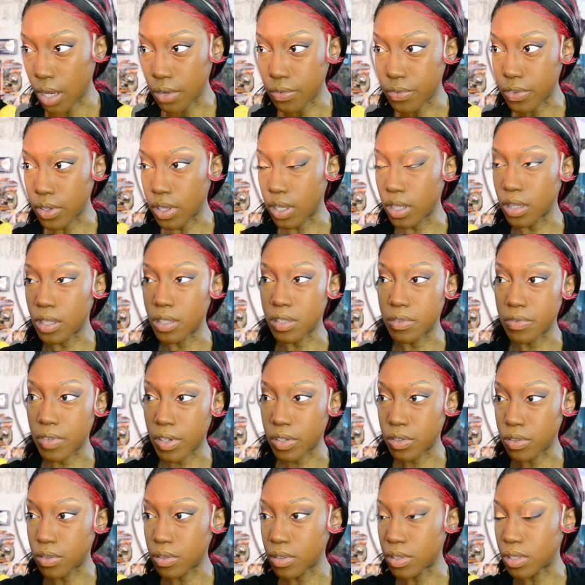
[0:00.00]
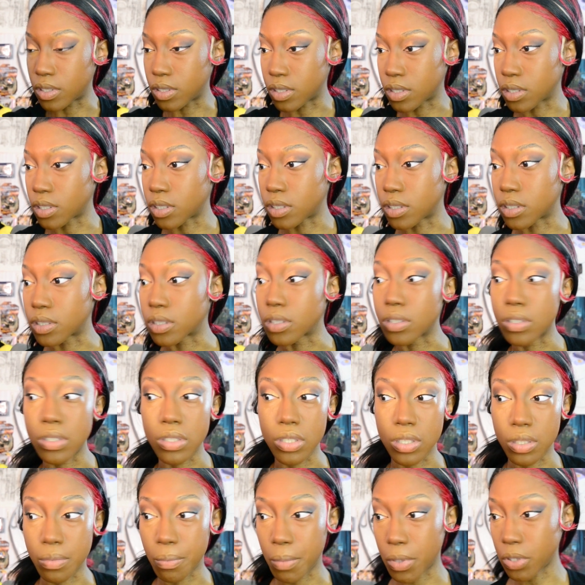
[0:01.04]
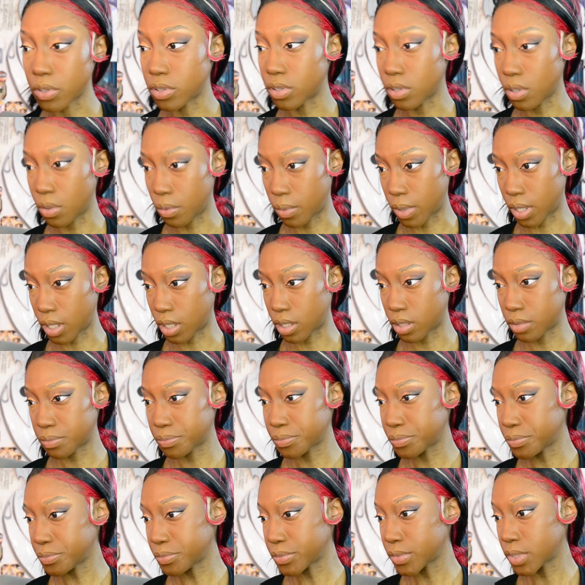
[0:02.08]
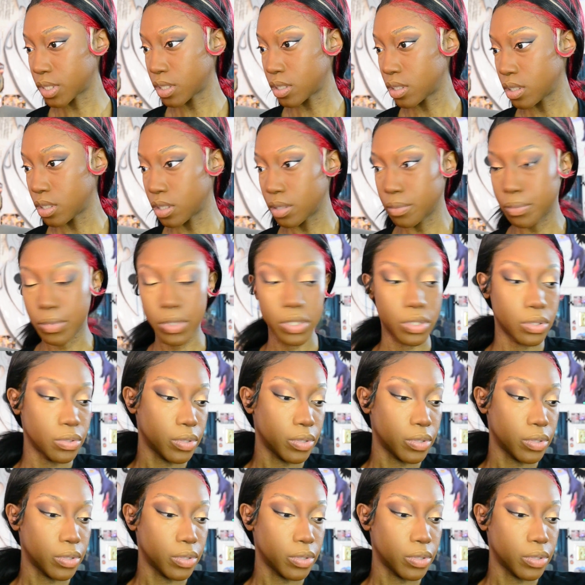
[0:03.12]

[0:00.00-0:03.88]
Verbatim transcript: I feel like this concealer just melted away, but it's